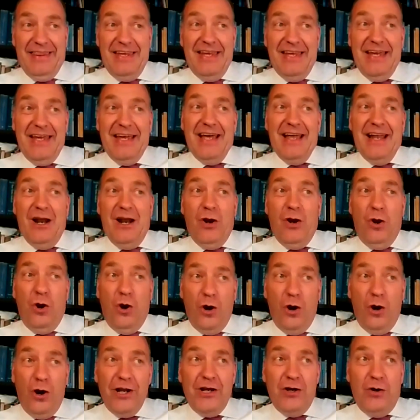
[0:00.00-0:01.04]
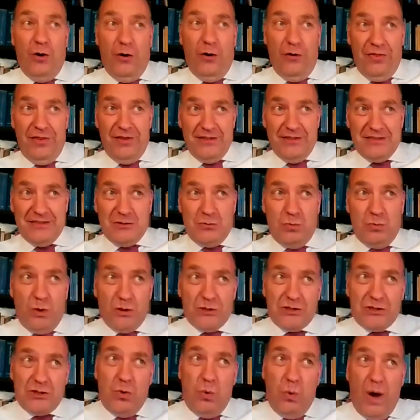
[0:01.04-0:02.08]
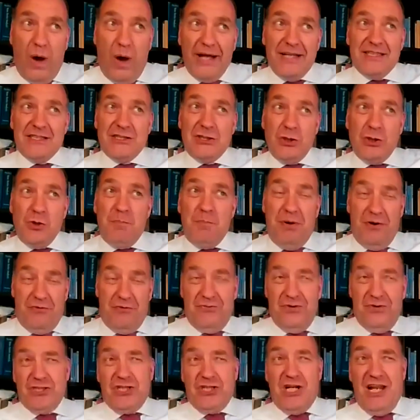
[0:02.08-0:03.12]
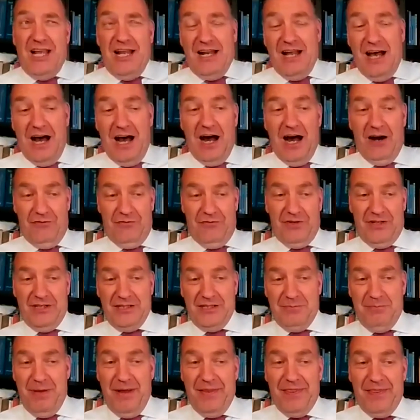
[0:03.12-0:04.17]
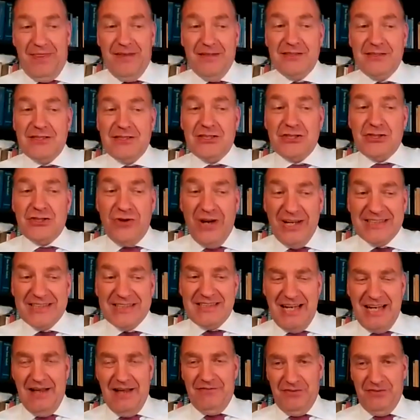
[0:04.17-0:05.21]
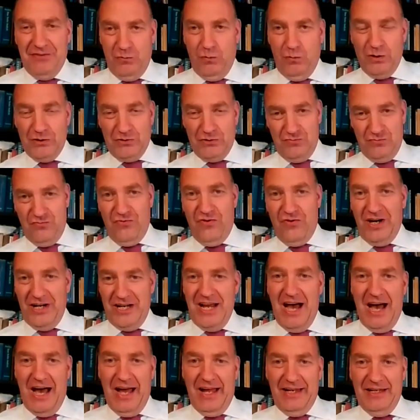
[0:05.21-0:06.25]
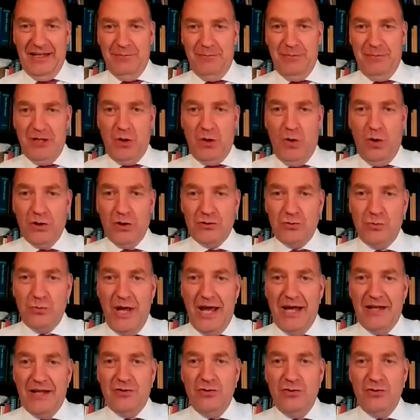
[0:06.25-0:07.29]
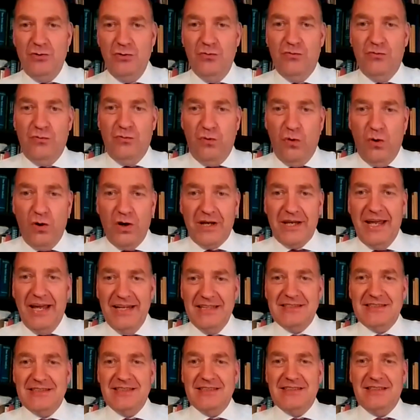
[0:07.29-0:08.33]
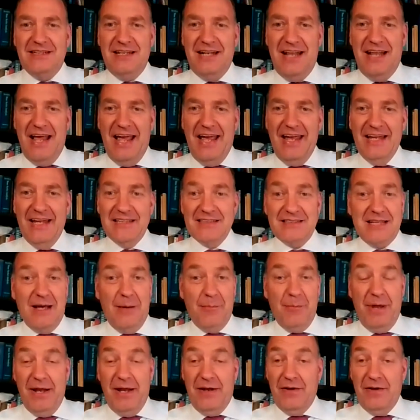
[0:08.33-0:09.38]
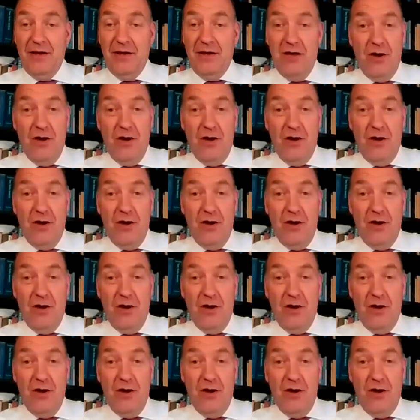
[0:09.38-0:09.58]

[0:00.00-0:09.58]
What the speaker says: the learning on this was quite superficial at Harvard, but the stress level was very high because we had to do 4 cases a day, and some had